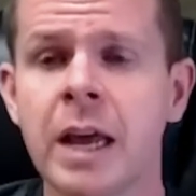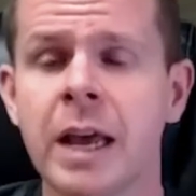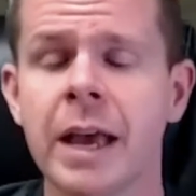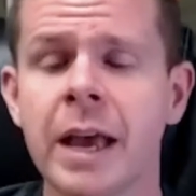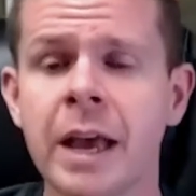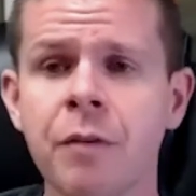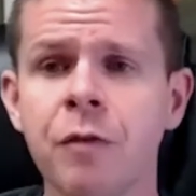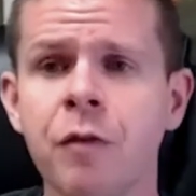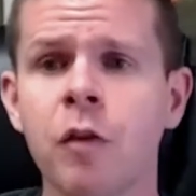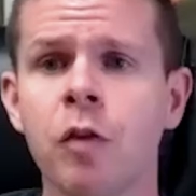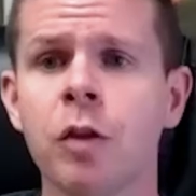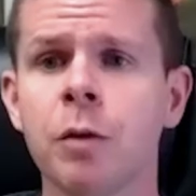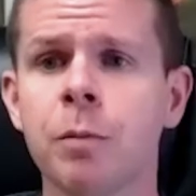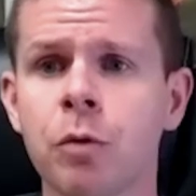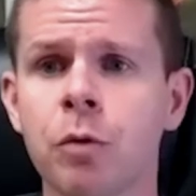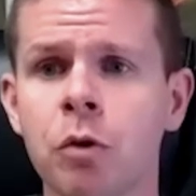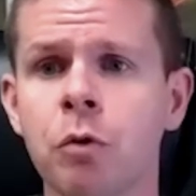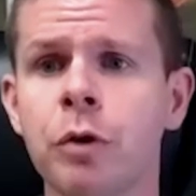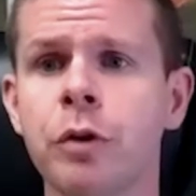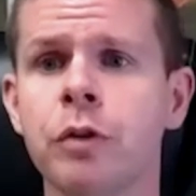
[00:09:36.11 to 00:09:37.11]
If the
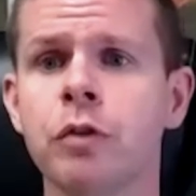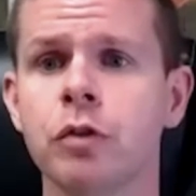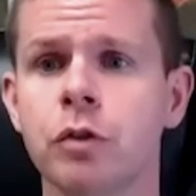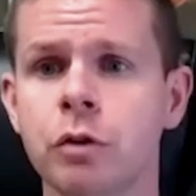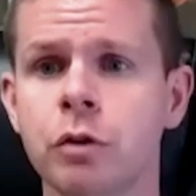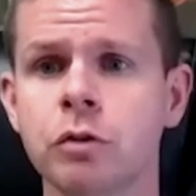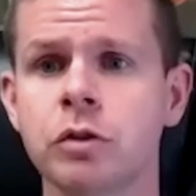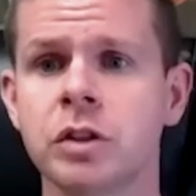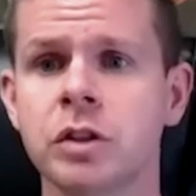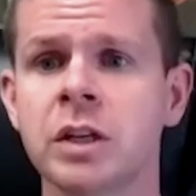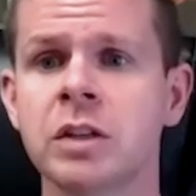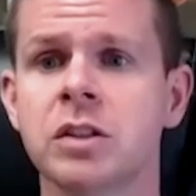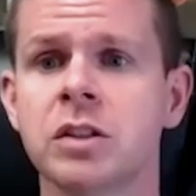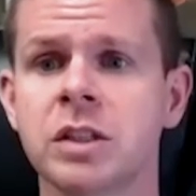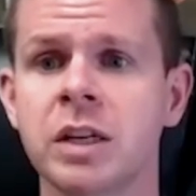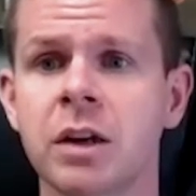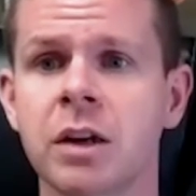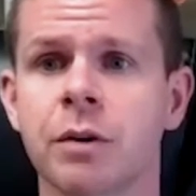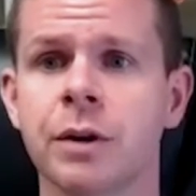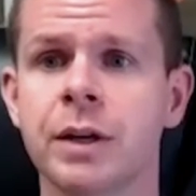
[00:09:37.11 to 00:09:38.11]
Bruins lose this
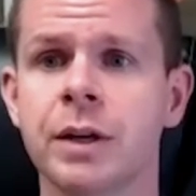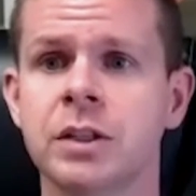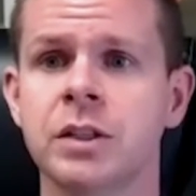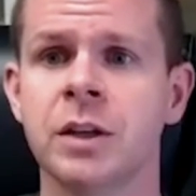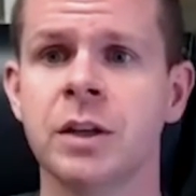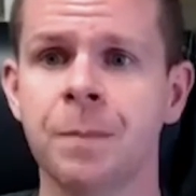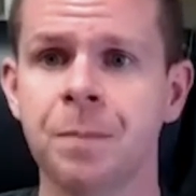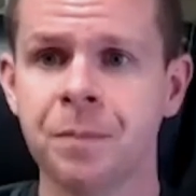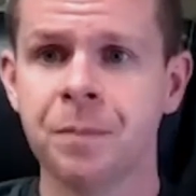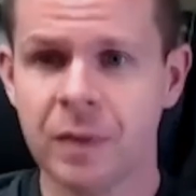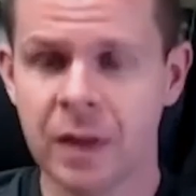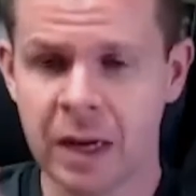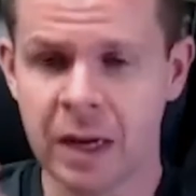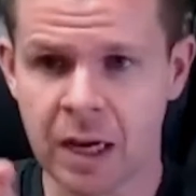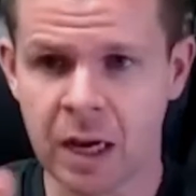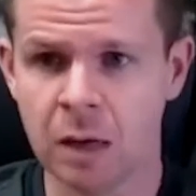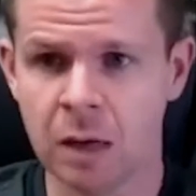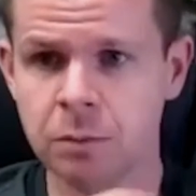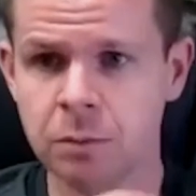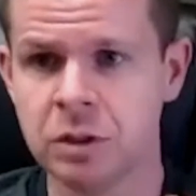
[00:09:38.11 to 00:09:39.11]
series, it
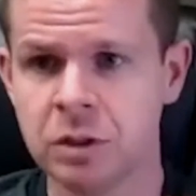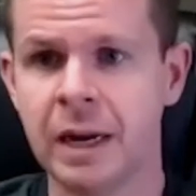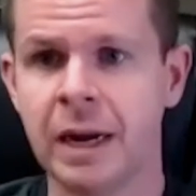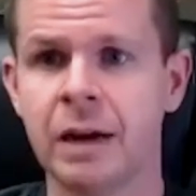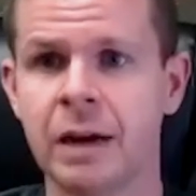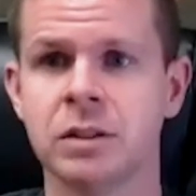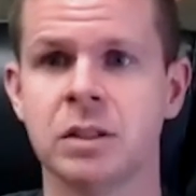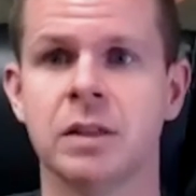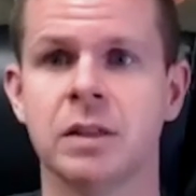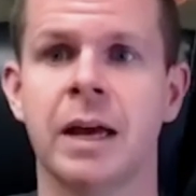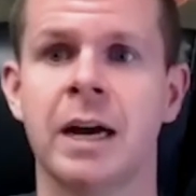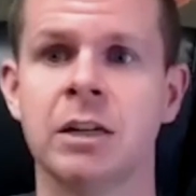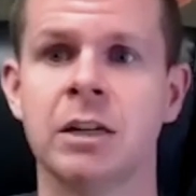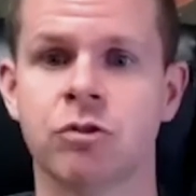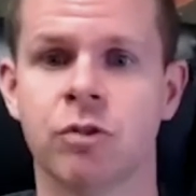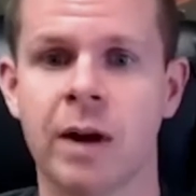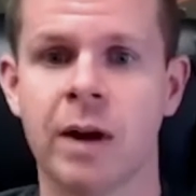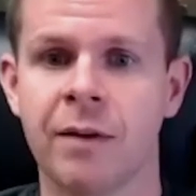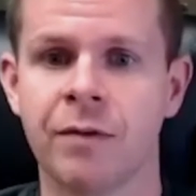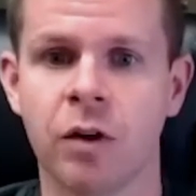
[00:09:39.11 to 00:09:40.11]
comes down to that
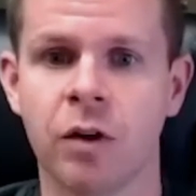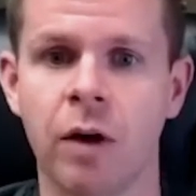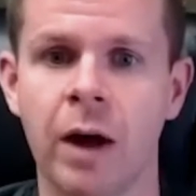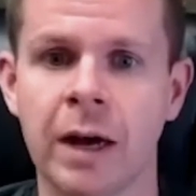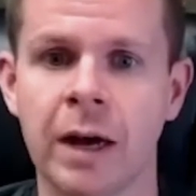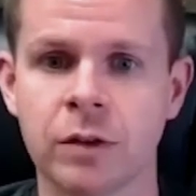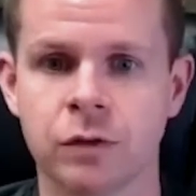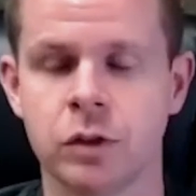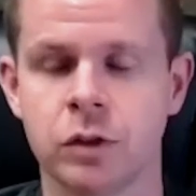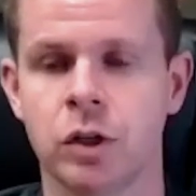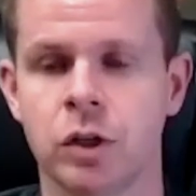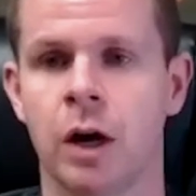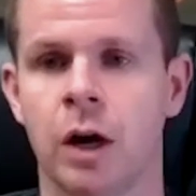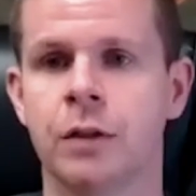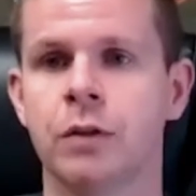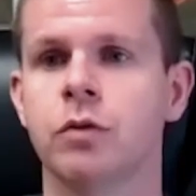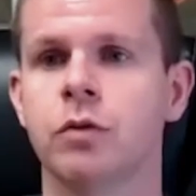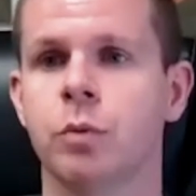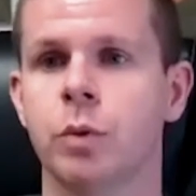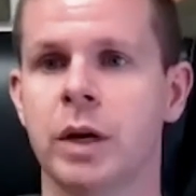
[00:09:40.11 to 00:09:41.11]
draft class for
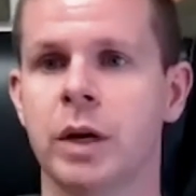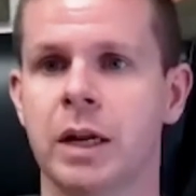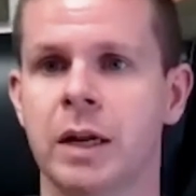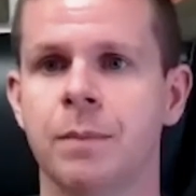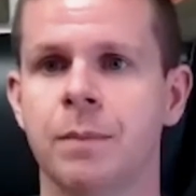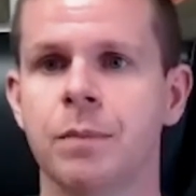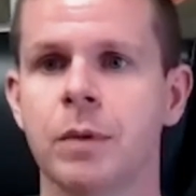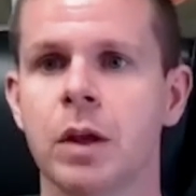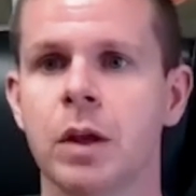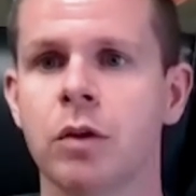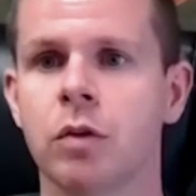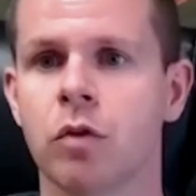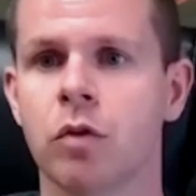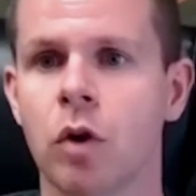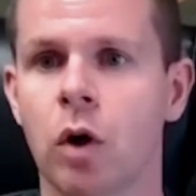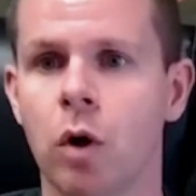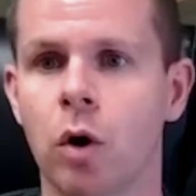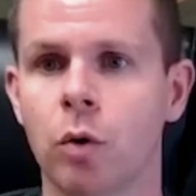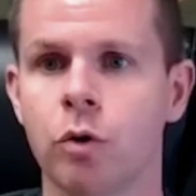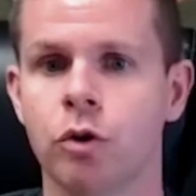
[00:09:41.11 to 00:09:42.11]
Don Sweeney.
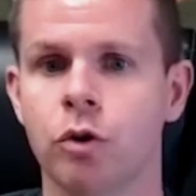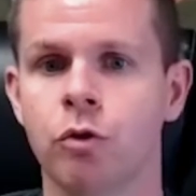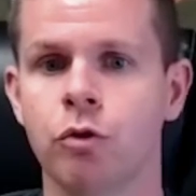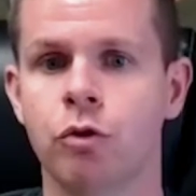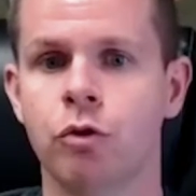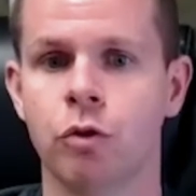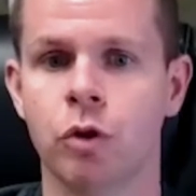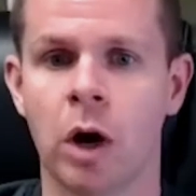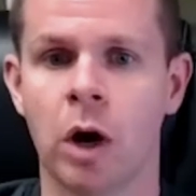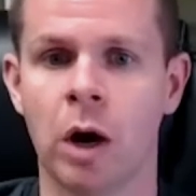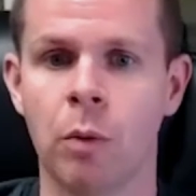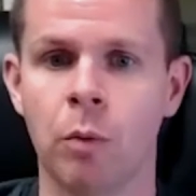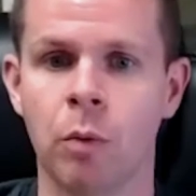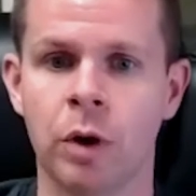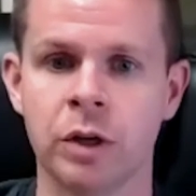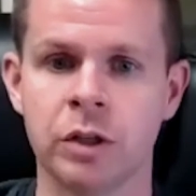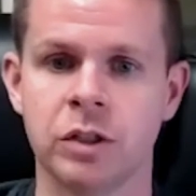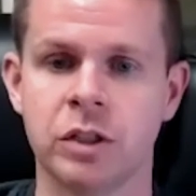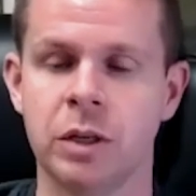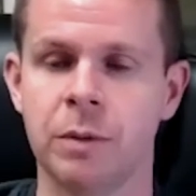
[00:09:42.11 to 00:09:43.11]
So you do not
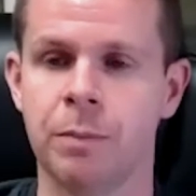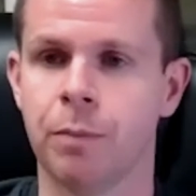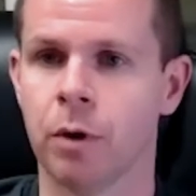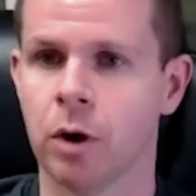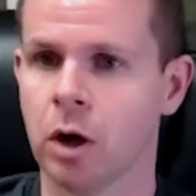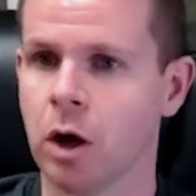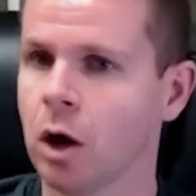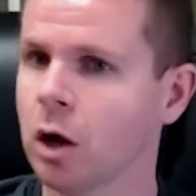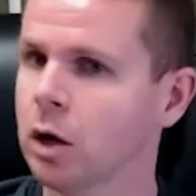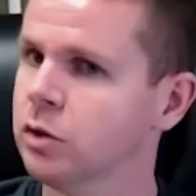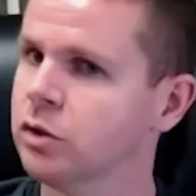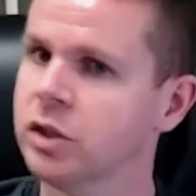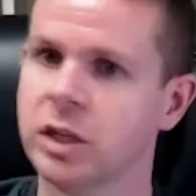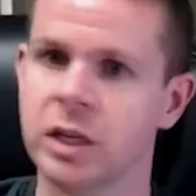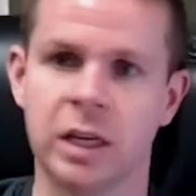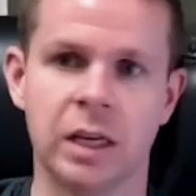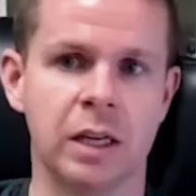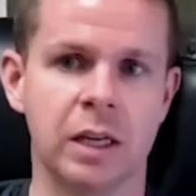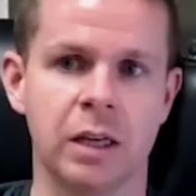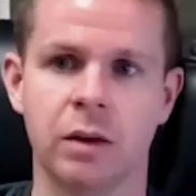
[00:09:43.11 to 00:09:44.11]
want to see
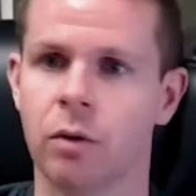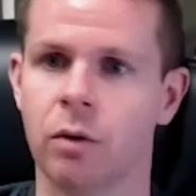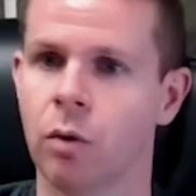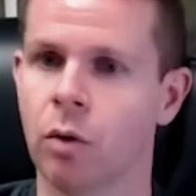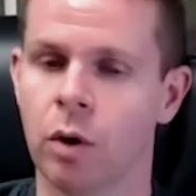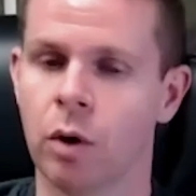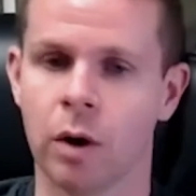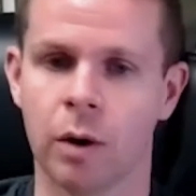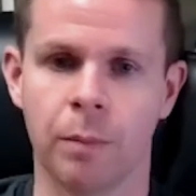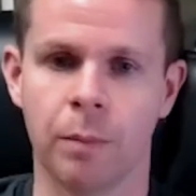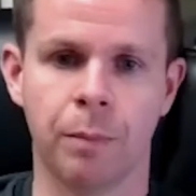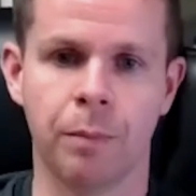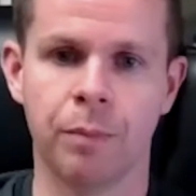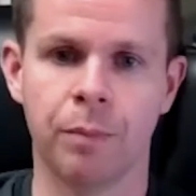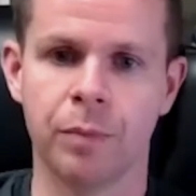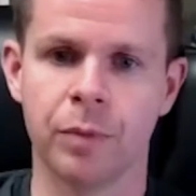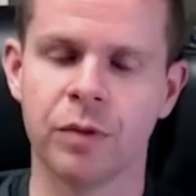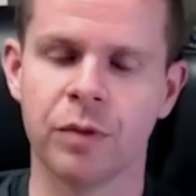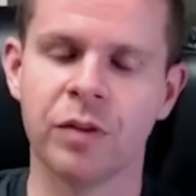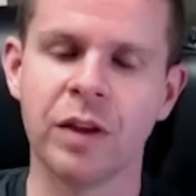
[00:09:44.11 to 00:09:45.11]
Barkowski or
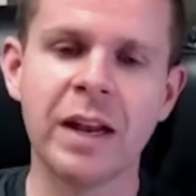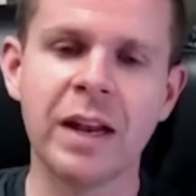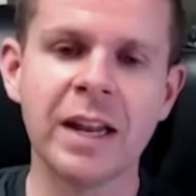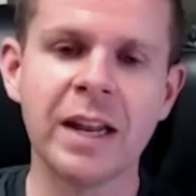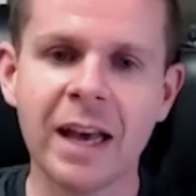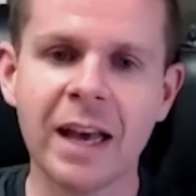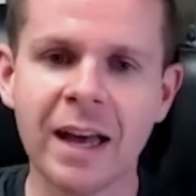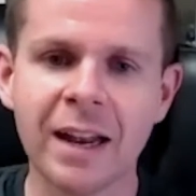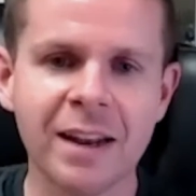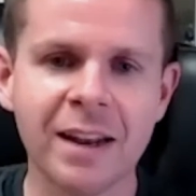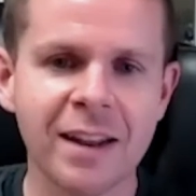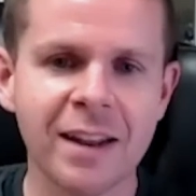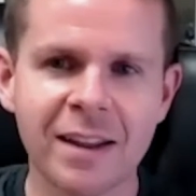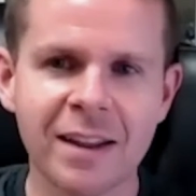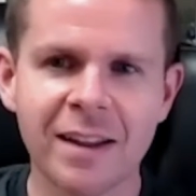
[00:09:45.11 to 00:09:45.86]
say it again.